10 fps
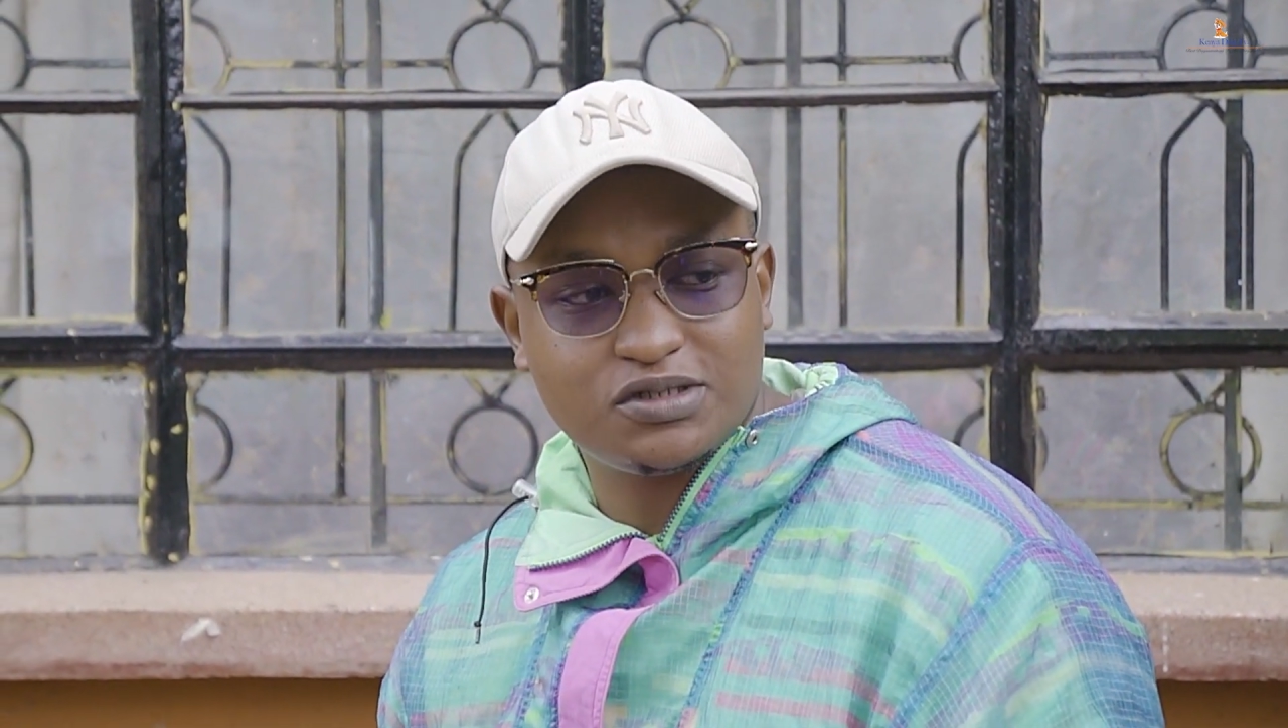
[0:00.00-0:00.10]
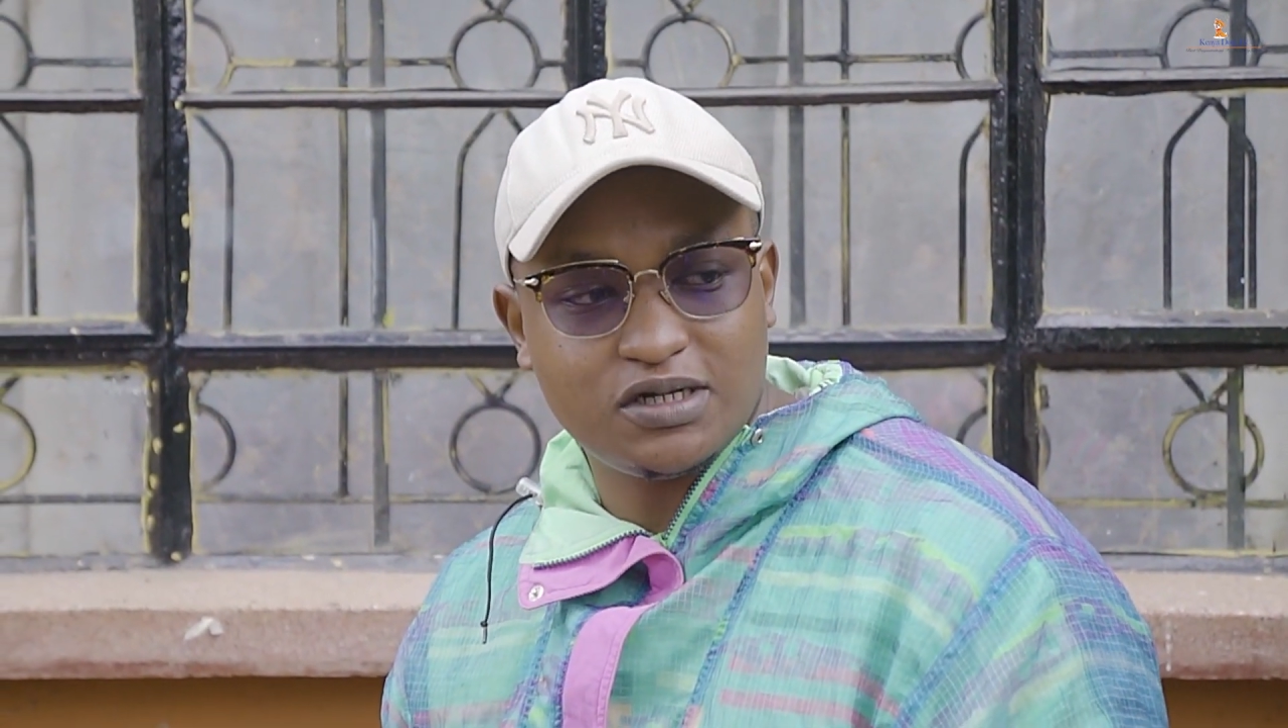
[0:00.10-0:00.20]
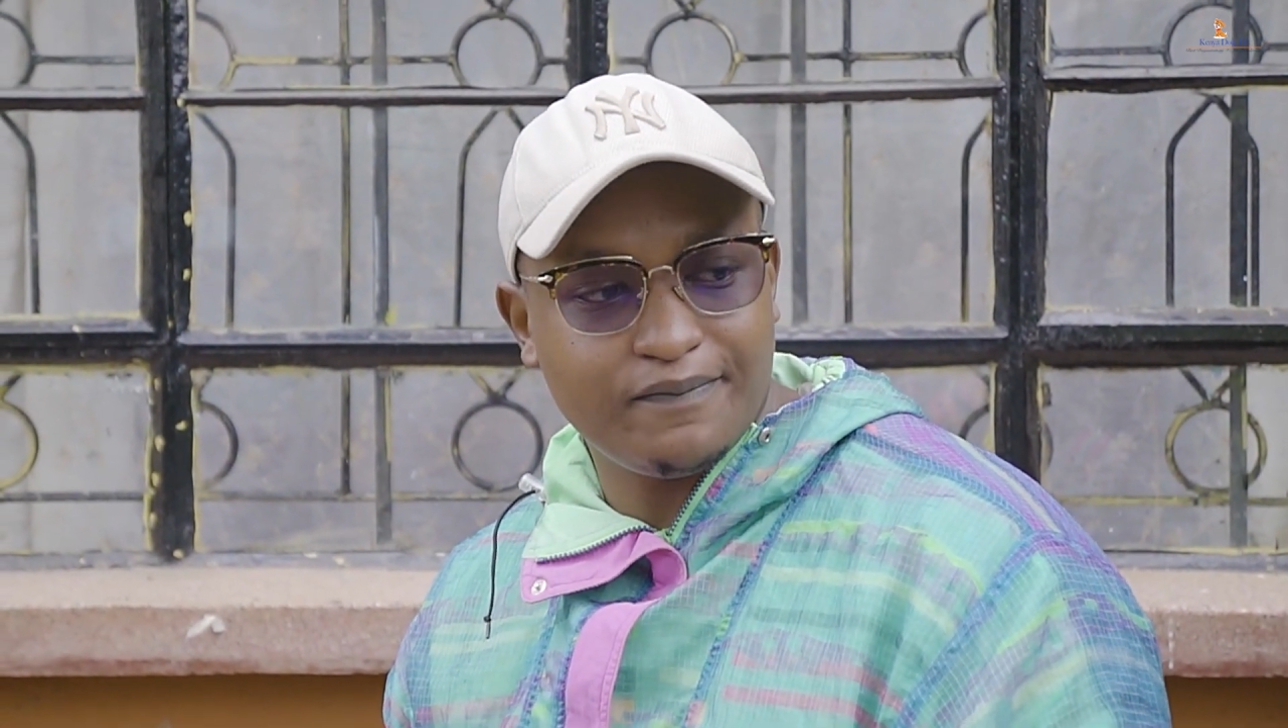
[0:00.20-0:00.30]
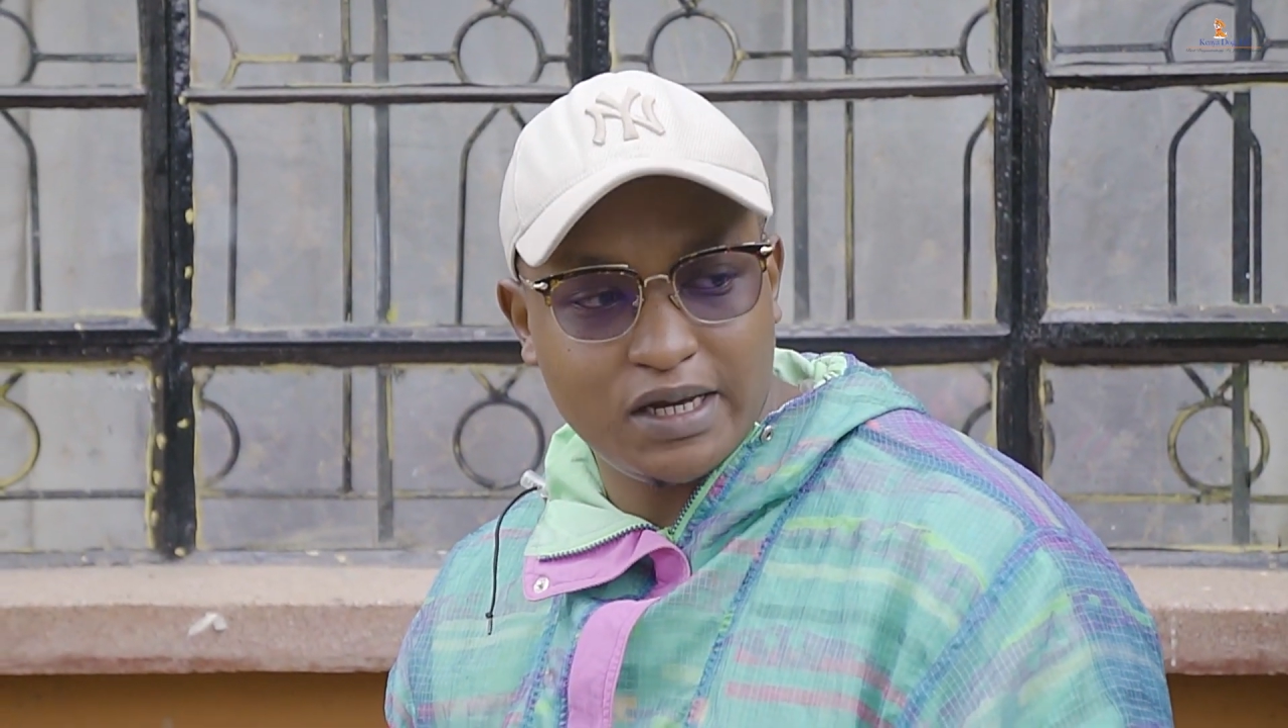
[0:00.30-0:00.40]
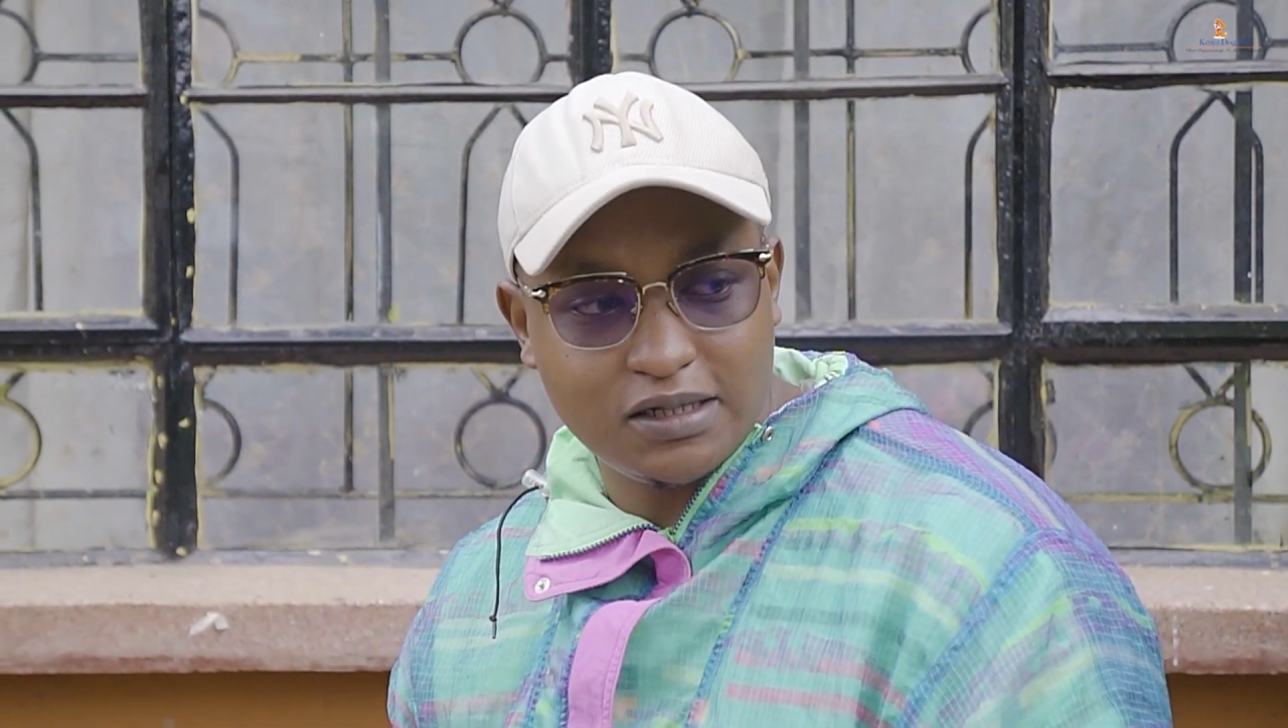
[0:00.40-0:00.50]

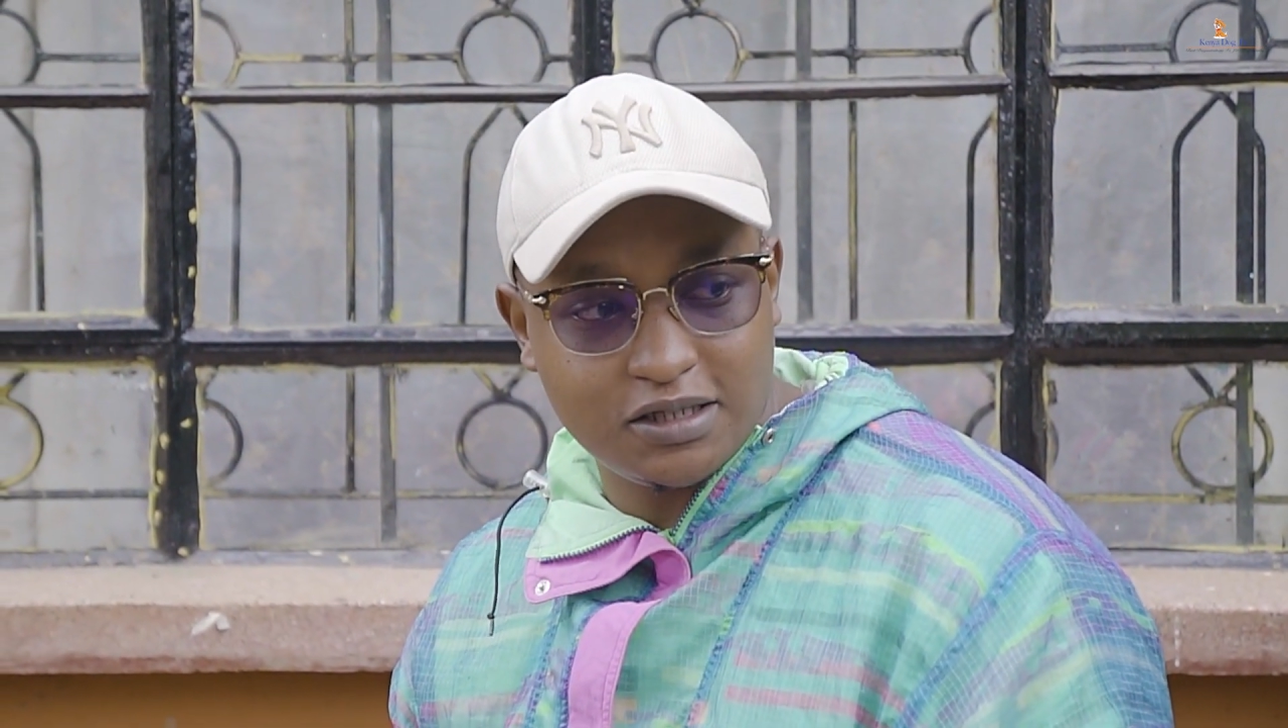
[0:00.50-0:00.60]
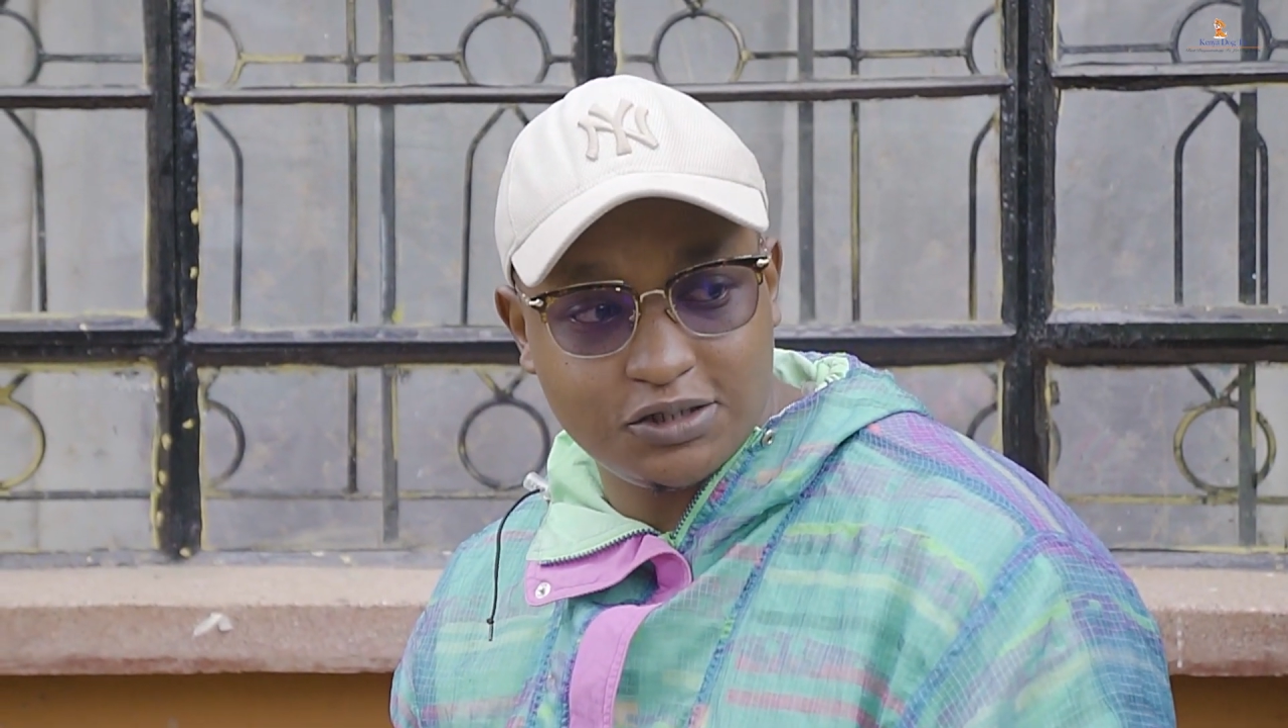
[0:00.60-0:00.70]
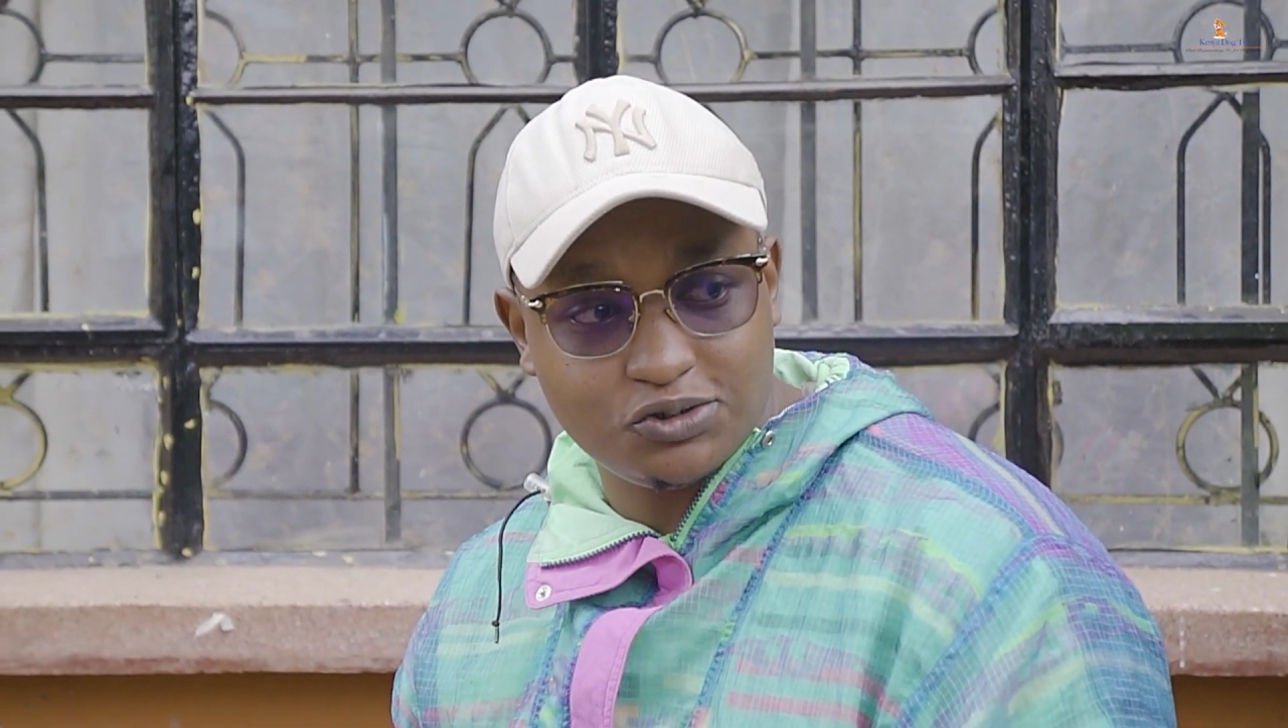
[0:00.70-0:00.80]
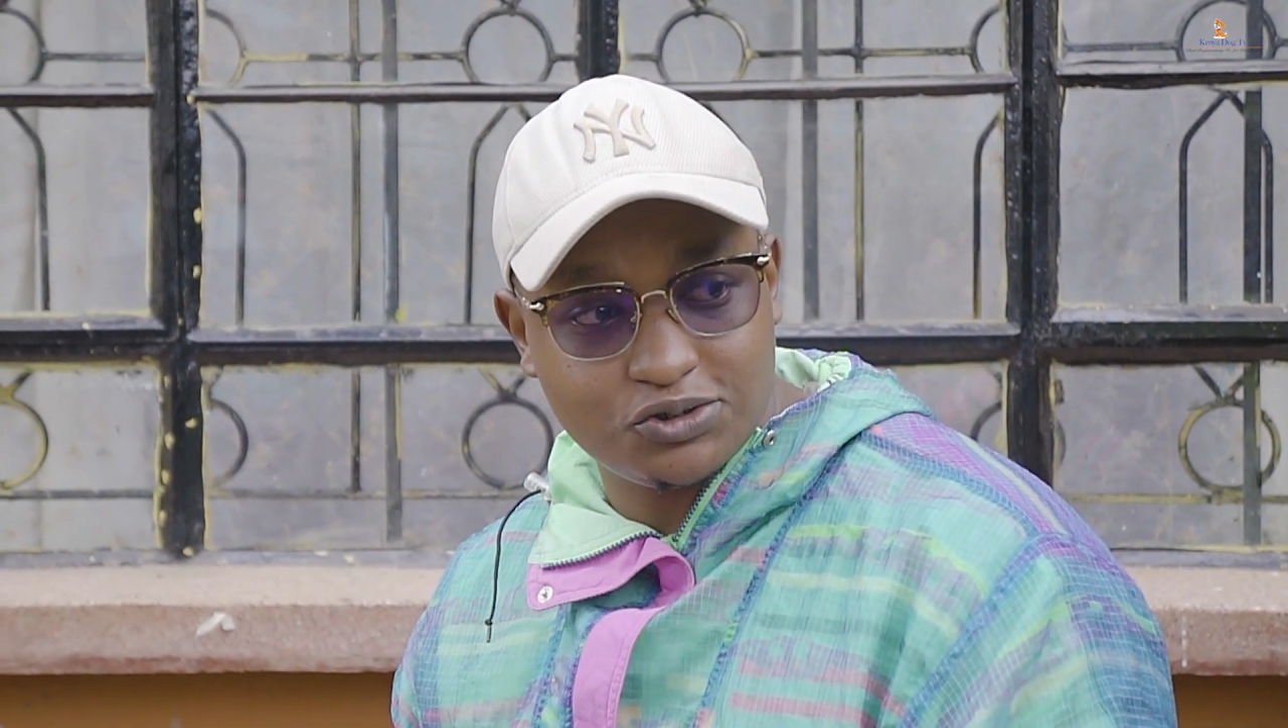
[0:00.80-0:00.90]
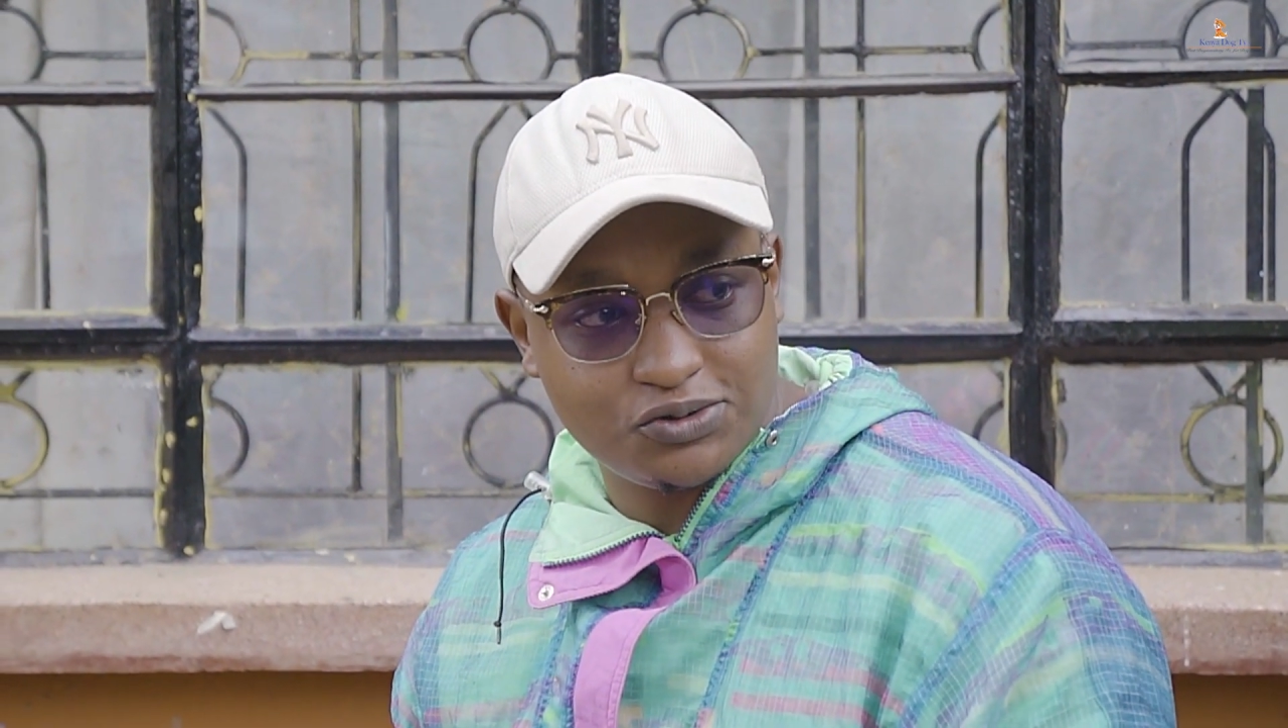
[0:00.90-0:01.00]
some health
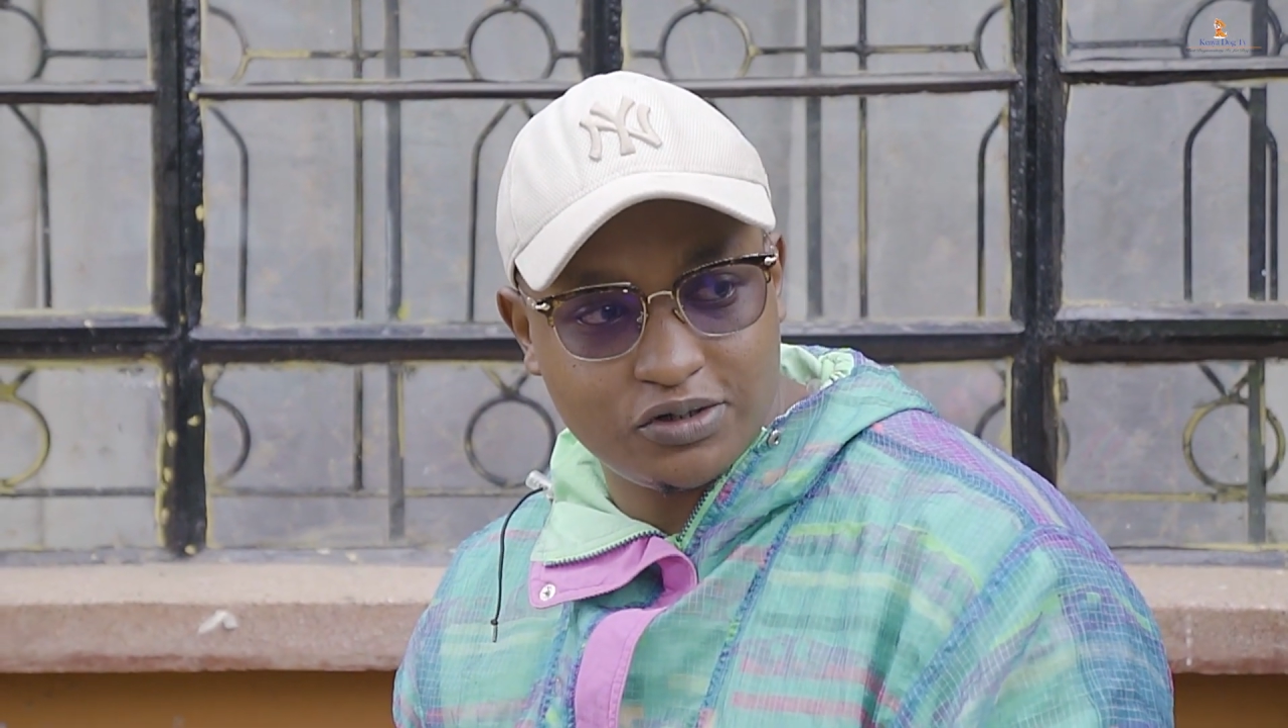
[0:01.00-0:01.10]
issues to